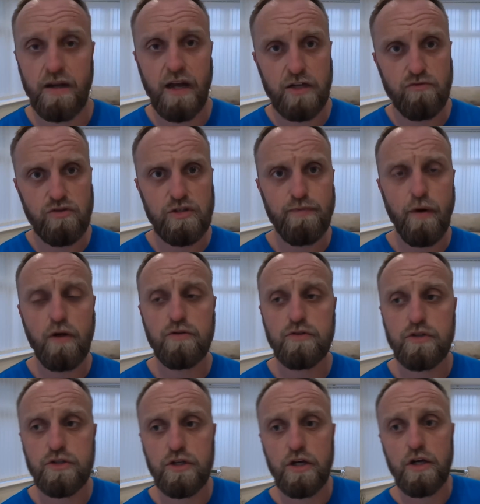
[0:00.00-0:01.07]
a nice
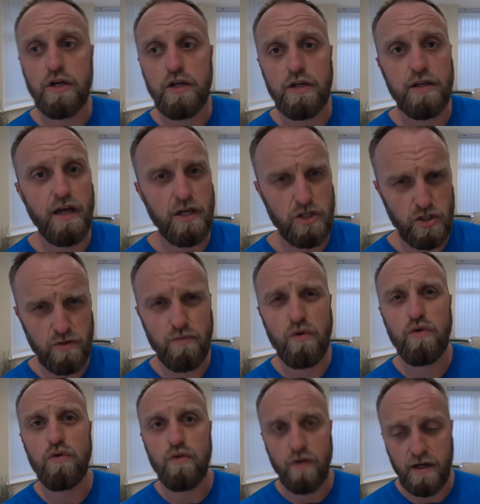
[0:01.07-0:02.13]
response, nice
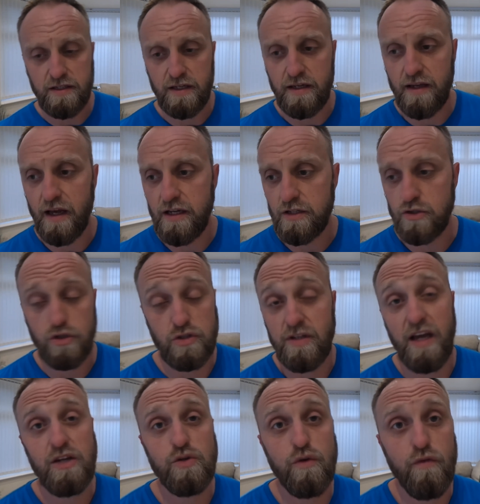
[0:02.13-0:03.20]
smooth, like I said, just
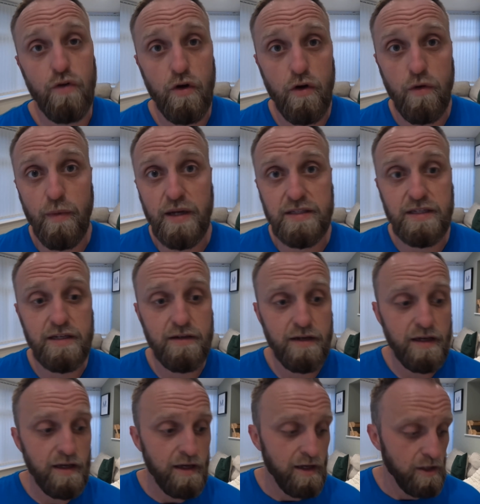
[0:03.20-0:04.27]
nice overall,
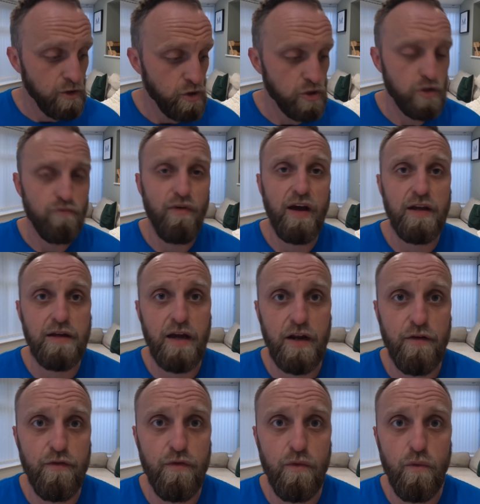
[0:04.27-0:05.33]
basically. Just the right
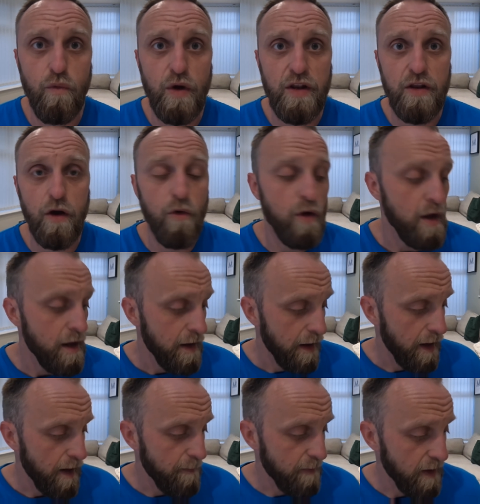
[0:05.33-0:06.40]
kind of window.
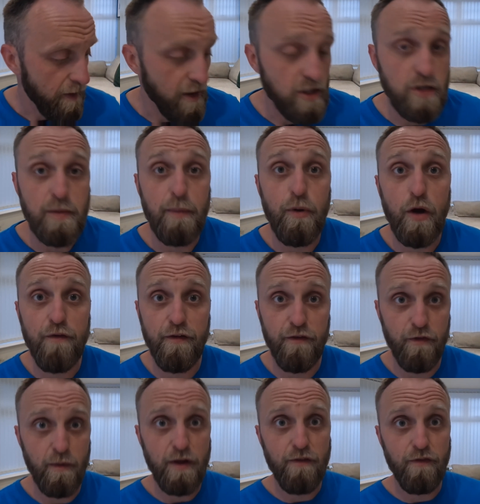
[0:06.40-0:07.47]
I think it's going to be perfect
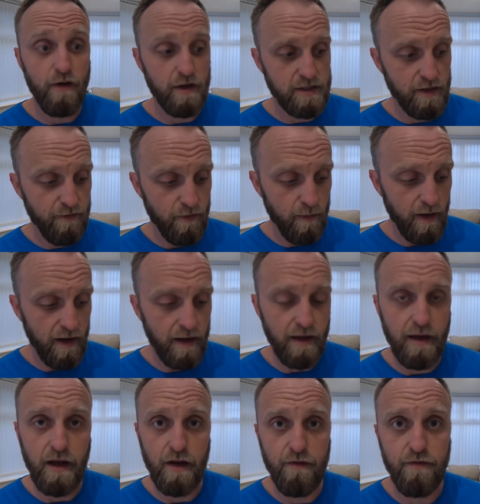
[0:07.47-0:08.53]
for me, for my
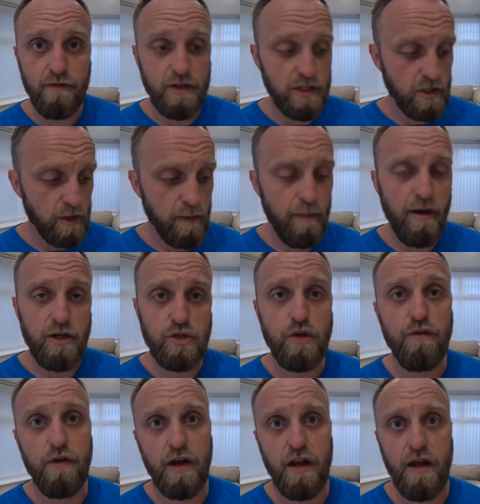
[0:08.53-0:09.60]
kind of, this is going to be my
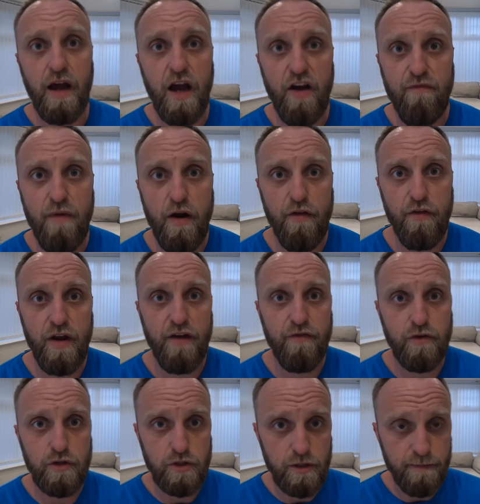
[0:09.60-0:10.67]
shoe for kind of half marathon
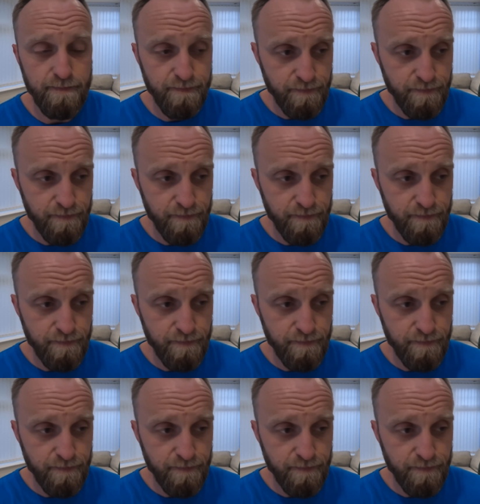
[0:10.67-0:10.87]
efforts.